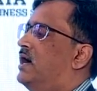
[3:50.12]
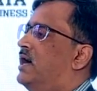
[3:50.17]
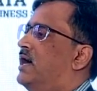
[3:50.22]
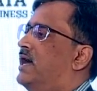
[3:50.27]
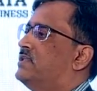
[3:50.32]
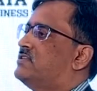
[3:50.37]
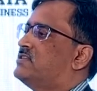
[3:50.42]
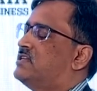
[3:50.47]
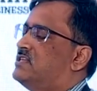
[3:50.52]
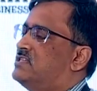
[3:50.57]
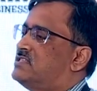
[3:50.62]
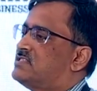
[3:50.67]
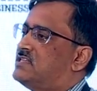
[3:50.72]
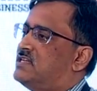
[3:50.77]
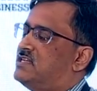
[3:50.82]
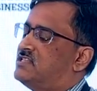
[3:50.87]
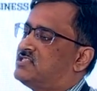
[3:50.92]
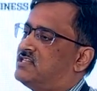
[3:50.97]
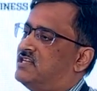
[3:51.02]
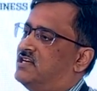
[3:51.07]
As a
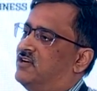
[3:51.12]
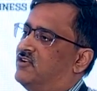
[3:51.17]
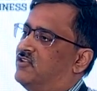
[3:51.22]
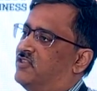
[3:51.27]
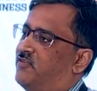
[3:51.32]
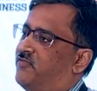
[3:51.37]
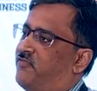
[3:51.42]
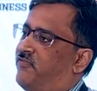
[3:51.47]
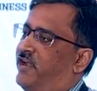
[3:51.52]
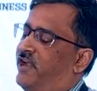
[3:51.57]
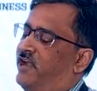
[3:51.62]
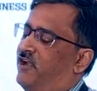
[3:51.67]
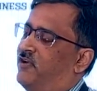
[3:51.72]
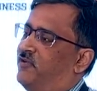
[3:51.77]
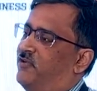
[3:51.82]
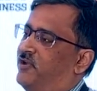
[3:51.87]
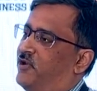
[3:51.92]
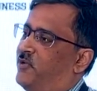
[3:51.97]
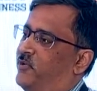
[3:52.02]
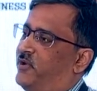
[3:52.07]
researcher into the field
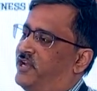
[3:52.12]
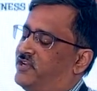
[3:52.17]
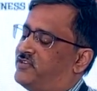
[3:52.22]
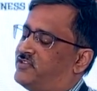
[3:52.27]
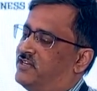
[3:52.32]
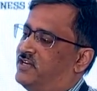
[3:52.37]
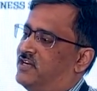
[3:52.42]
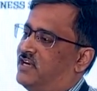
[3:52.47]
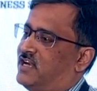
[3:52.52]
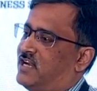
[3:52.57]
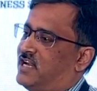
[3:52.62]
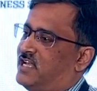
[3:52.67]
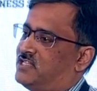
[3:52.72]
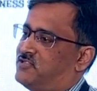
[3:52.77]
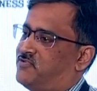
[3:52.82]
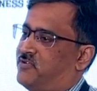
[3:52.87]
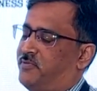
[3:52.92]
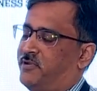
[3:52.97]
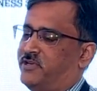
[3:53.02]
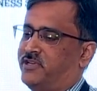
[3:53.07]
of innovation and
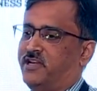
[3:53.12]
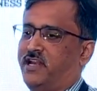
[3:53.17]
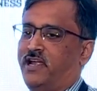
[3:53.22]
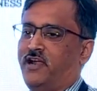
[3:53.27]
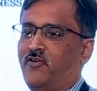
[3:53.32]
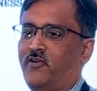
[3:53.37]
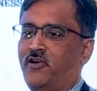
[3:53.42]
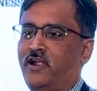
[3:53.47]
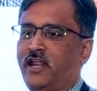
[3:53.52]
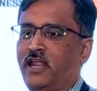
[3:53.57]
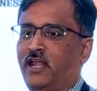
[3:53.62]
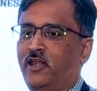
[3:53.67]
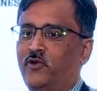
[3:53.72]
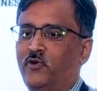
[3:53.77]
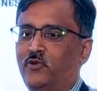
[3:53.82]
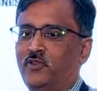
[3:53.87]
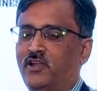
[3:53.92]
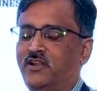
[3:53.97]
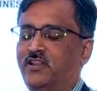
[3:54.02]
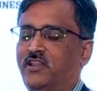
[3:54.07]
transformation, I have to tell
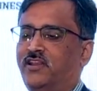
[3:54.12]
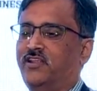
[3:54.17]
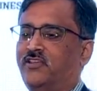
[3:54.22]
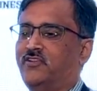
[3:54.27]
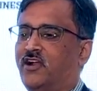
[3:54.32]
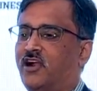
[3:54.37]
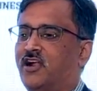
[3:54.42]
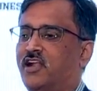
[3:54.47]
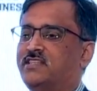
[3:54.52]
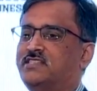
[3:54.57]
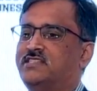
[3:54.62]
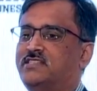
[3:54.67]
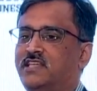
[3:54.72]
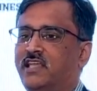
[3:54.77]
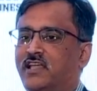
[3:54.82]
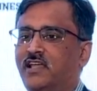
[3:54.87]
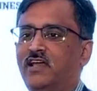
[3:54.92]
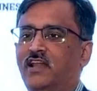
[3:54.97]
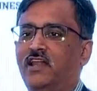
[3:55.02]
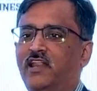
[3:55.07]
you that there is not a
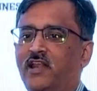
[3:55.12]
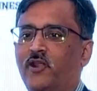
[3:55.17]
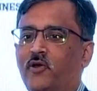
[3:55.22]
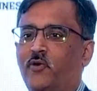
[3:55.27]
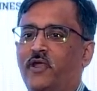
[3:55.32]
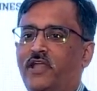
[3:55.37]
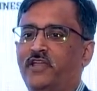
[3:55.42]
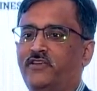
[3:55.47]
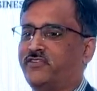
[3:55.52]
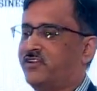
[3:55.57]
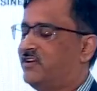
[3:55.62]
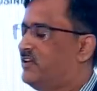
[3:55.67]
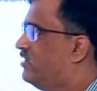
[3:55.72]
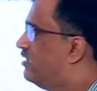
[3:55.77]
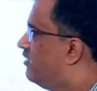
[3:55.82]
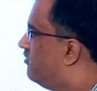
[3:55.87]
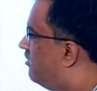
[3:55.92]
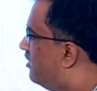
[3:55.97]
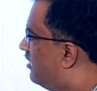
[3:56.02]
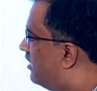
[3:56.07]
single innovation in
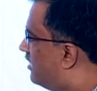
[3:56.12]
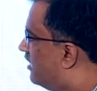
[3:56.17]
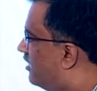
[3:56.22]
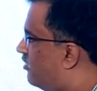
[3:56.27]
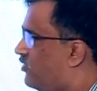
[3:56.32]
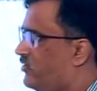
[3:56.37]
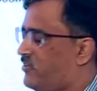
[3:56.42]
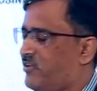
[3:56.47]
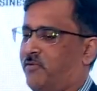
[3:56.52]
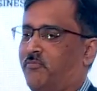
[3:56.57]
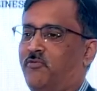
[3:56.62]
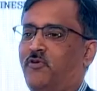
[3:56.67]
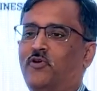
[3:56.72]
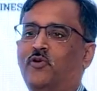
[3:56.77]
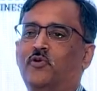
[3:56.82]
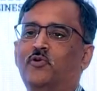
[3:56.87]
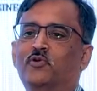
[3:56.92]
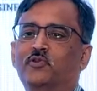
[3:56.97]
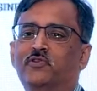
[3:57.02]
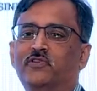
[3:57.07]
the world that was able to
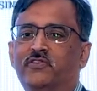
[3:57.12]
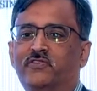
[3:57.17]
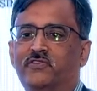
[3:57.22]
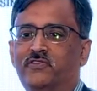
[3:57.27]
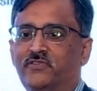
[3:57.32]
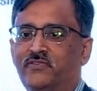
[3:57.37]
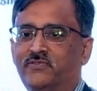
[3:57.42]
do this.